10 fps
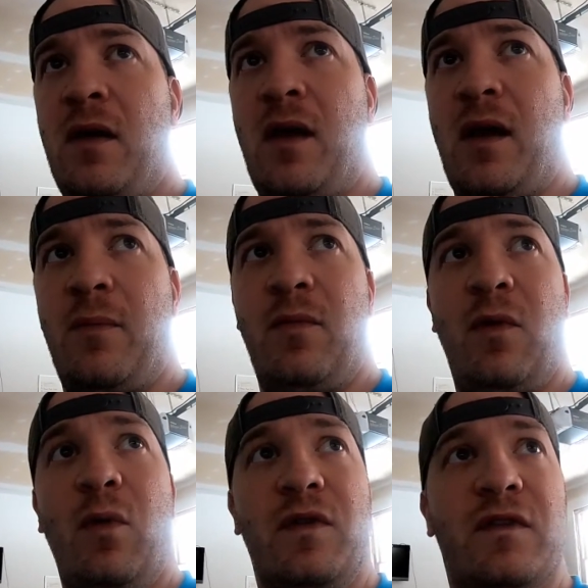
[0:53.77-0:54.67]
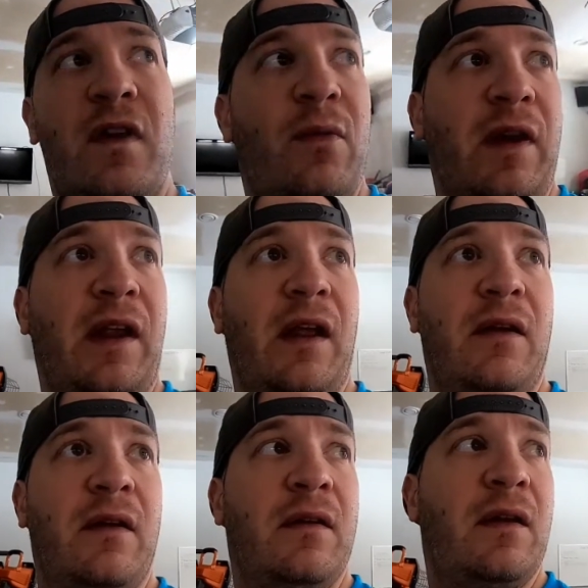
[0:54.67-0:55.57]
oh, it's snowing
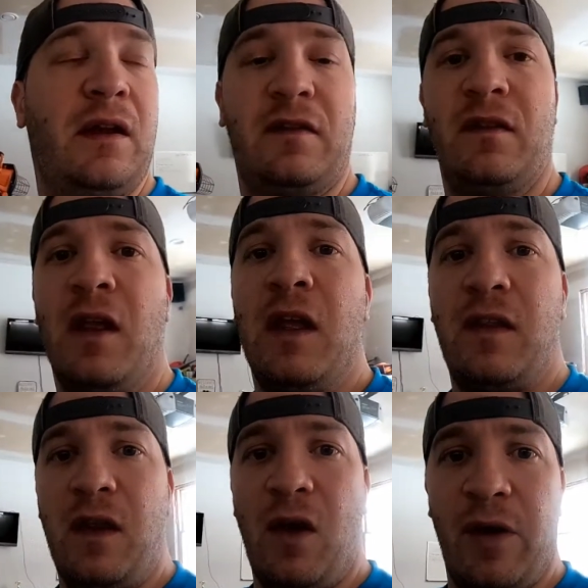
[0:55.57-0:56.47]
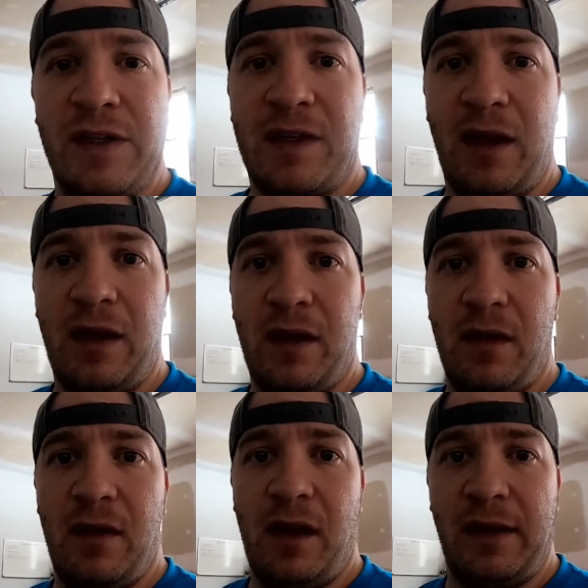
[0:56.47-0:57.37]
again. Nice. The OS
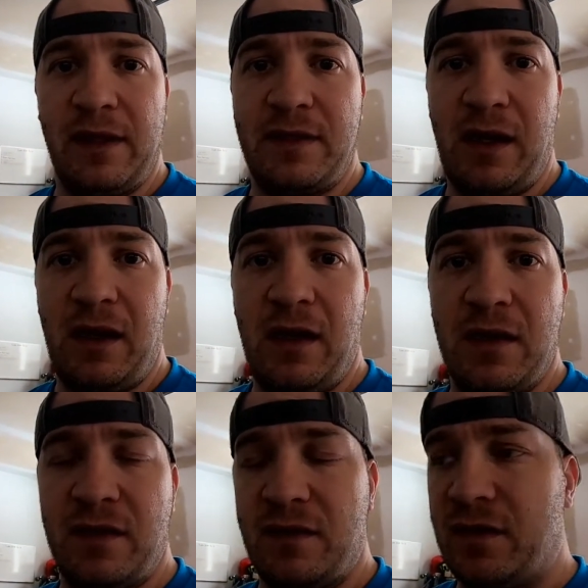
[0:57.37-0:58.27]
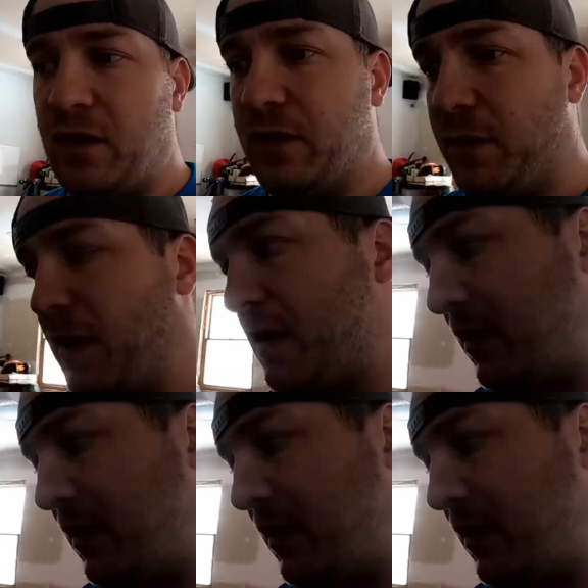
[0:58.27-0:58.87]
Geiken LSD is installed in my